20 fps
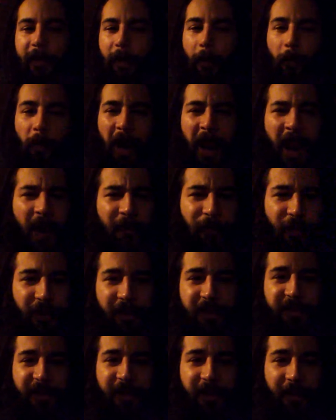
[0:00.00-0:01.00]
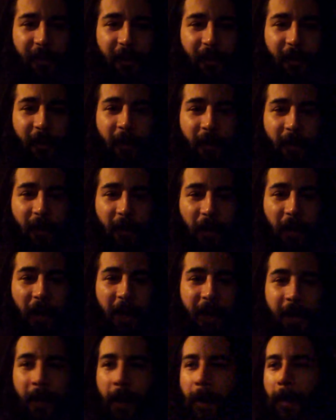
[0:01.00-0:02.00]
There were Africans here,
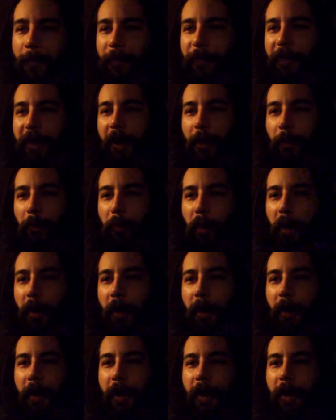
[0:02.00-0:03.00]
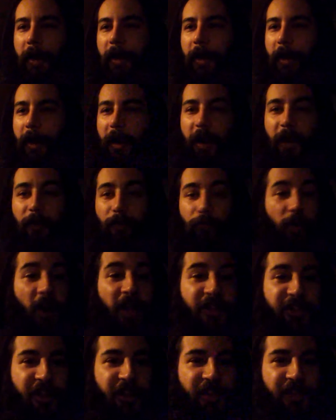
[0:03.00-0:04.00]
alright? There were
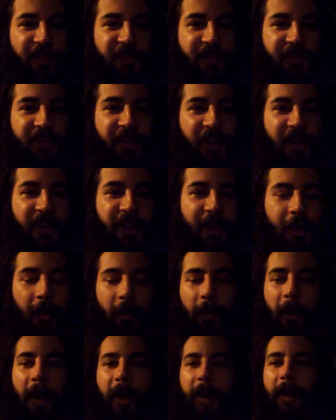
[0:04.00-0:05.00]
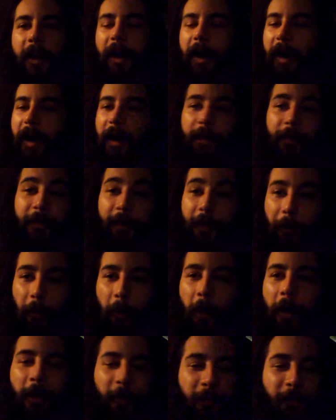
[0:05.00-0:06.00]
Russians here. There
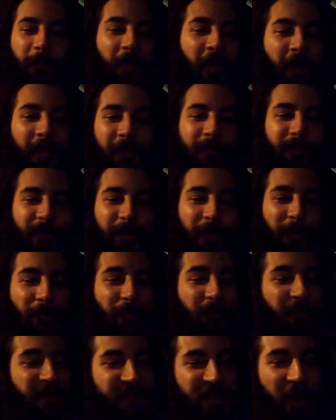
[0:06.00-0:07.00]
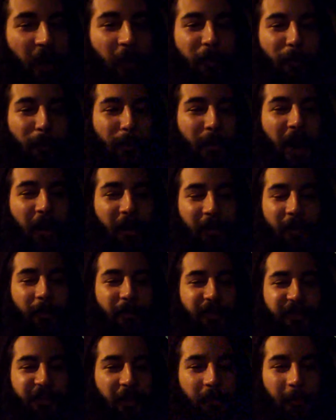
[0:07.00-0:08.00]
were people from South America. There
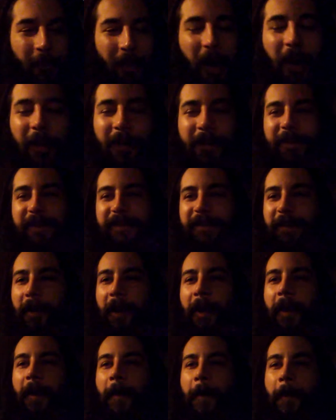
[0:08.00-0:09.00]
were South Americans here.